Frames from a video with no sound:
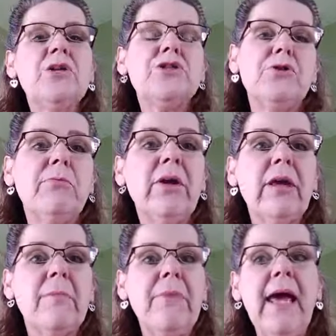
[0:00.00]
2
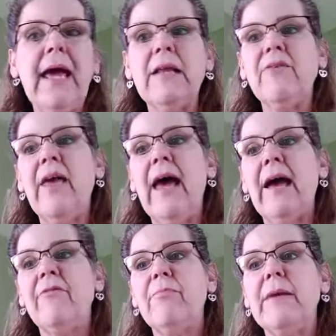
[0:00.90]
million pets
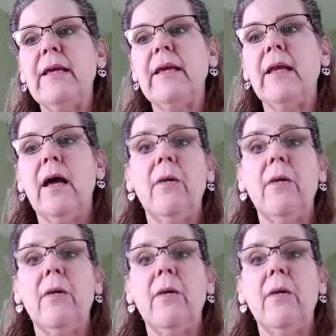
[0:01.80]
have been